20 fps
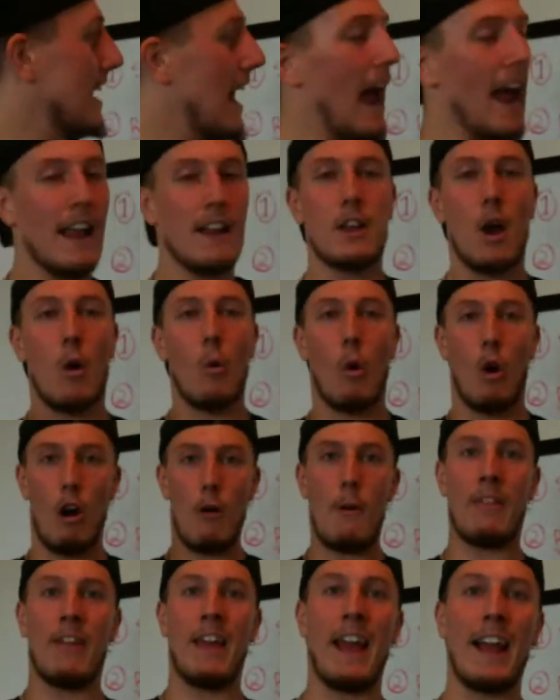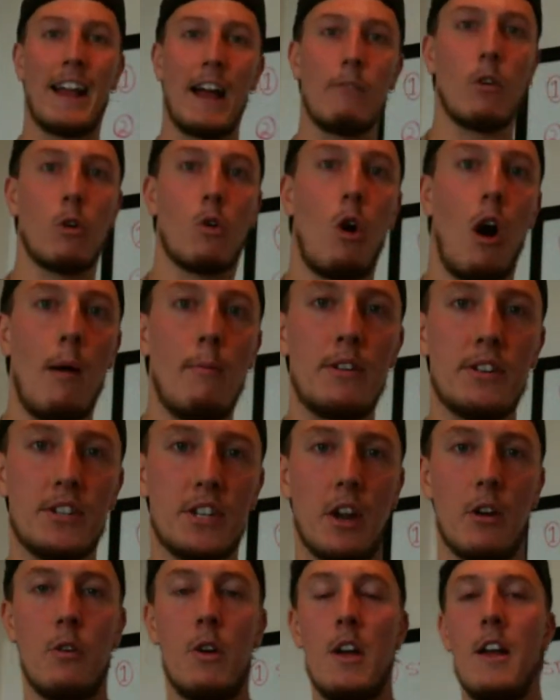said, hey, don't worry about the income requirements.
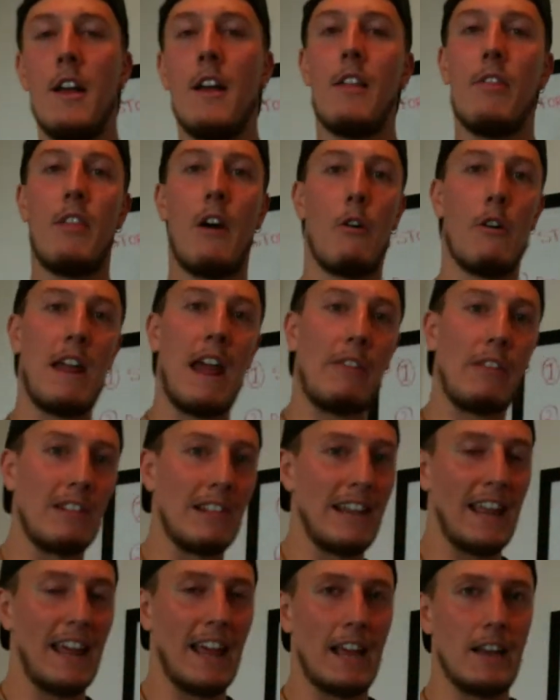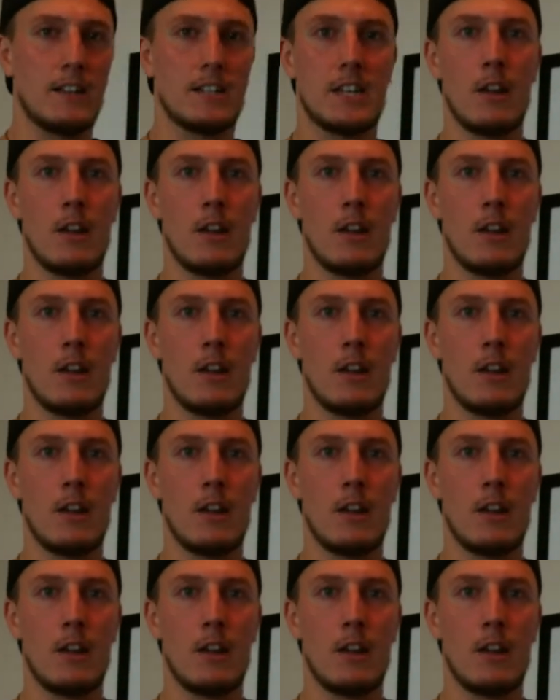So they already had a lineage.